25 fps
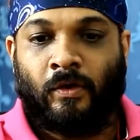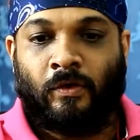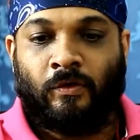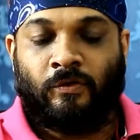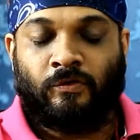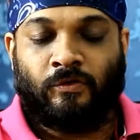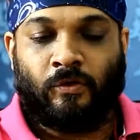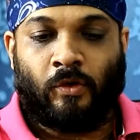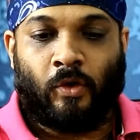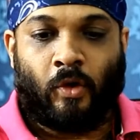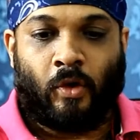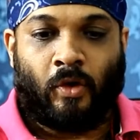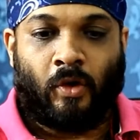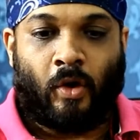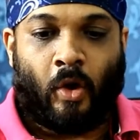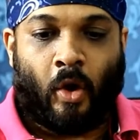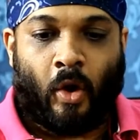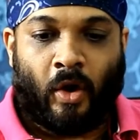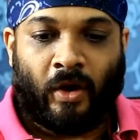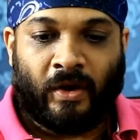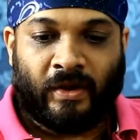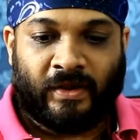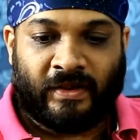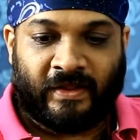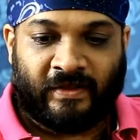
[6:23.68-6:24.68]
So
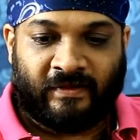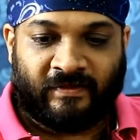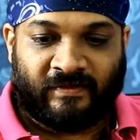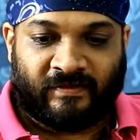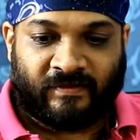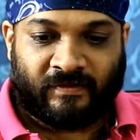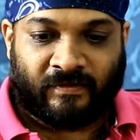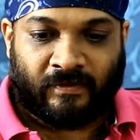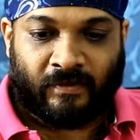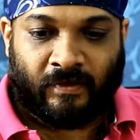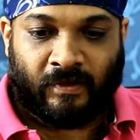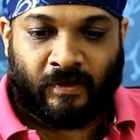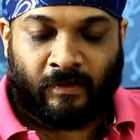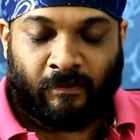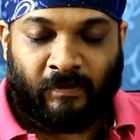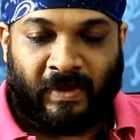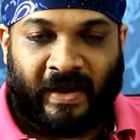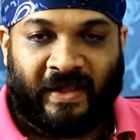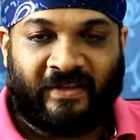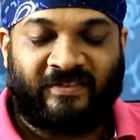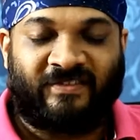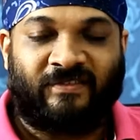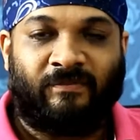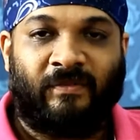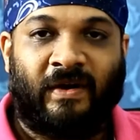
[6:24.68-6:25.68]
all these
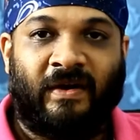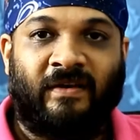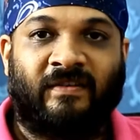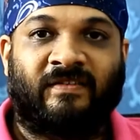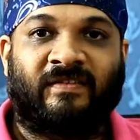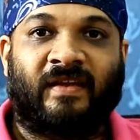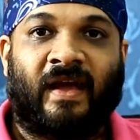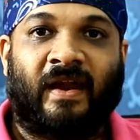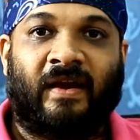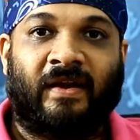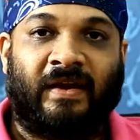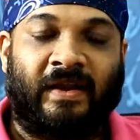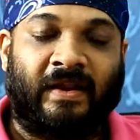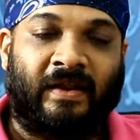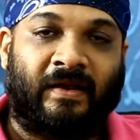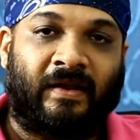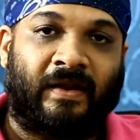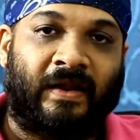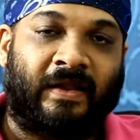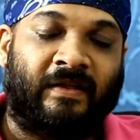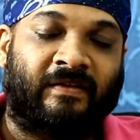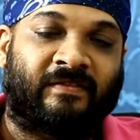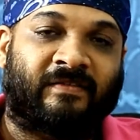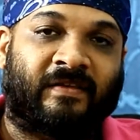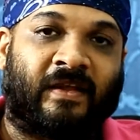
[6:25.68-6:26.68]
placements are
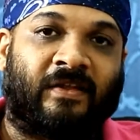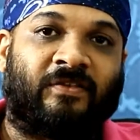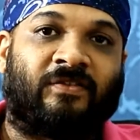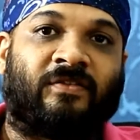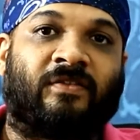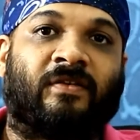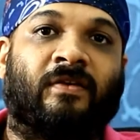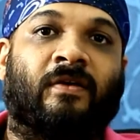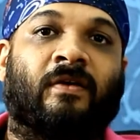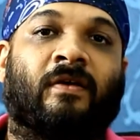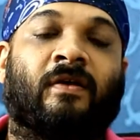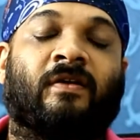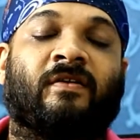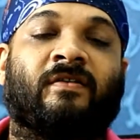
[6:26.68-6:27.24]
triggering such